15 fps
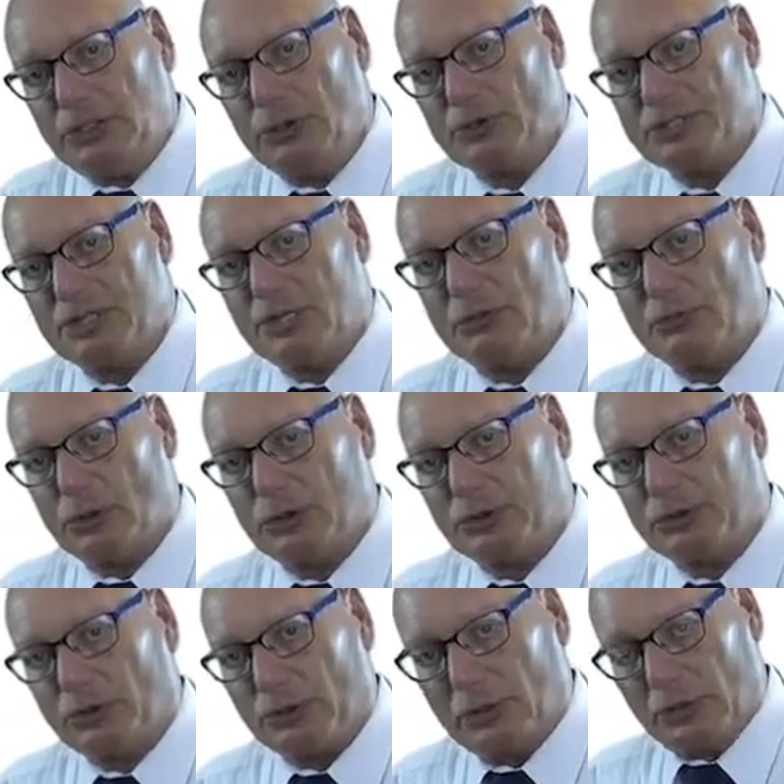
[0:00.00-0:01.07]
using a
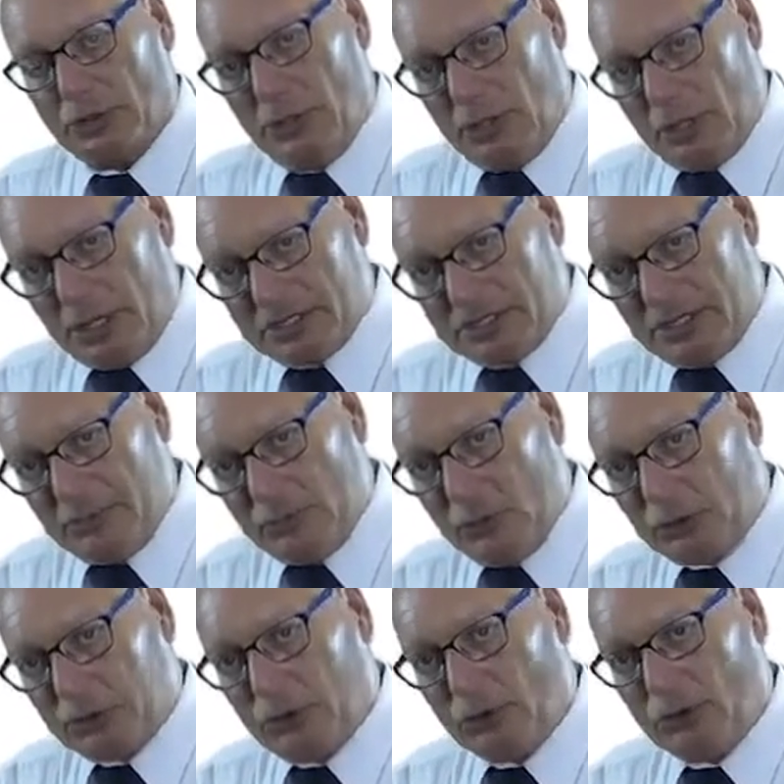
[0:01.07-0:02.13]
motor. As the
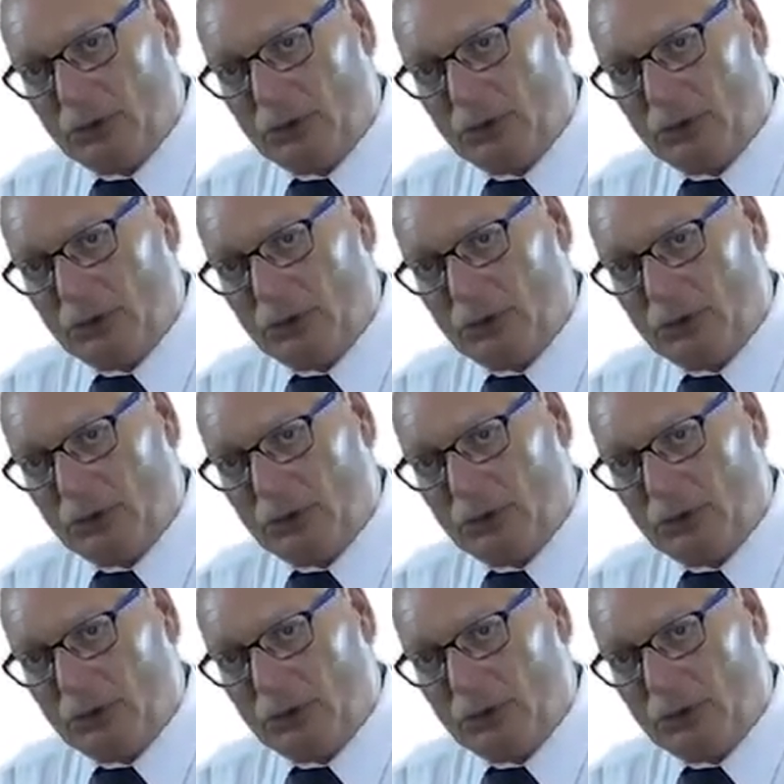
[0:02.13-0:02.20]
motor